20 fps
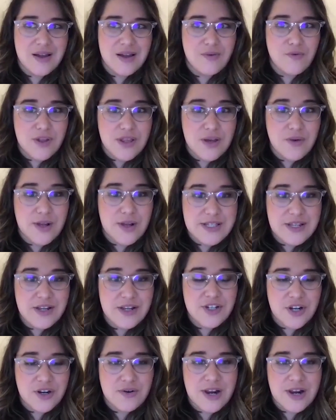really once in
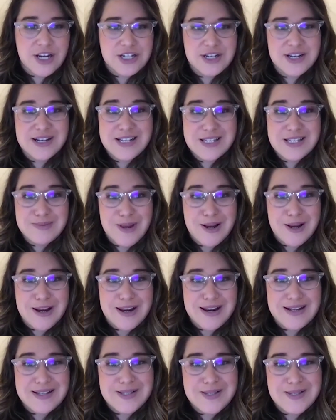a generation
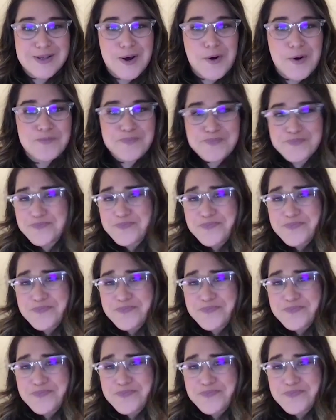experience. So,